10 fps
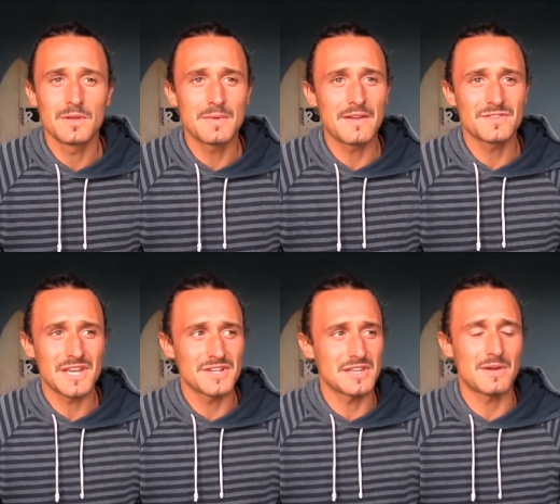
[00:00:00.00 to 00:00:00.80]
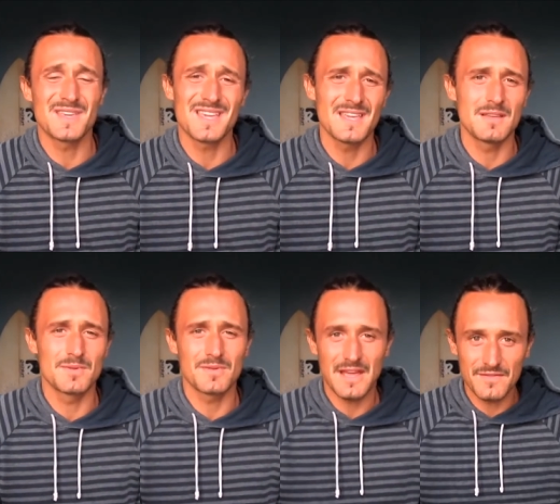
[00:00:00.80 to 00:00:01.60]
We may have changed how we eat,
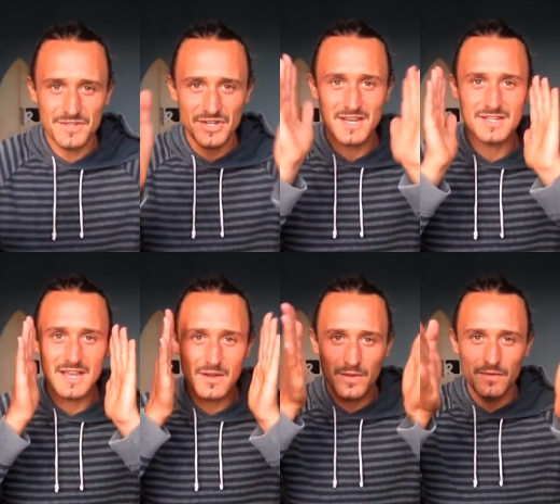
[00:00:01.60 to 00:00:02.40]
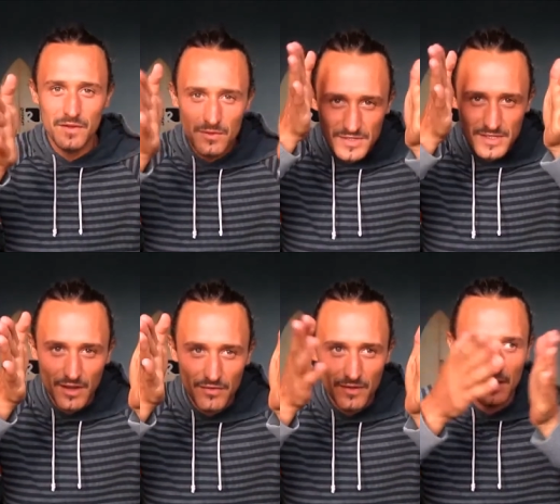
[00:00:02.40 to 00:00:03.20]
but we haven't changed how we view
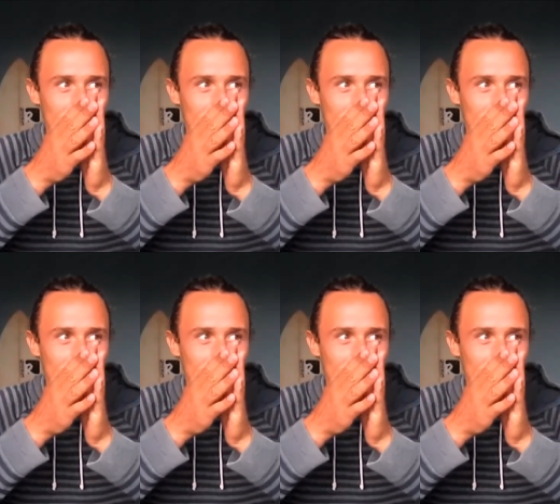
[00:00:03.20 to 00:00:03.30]
stuff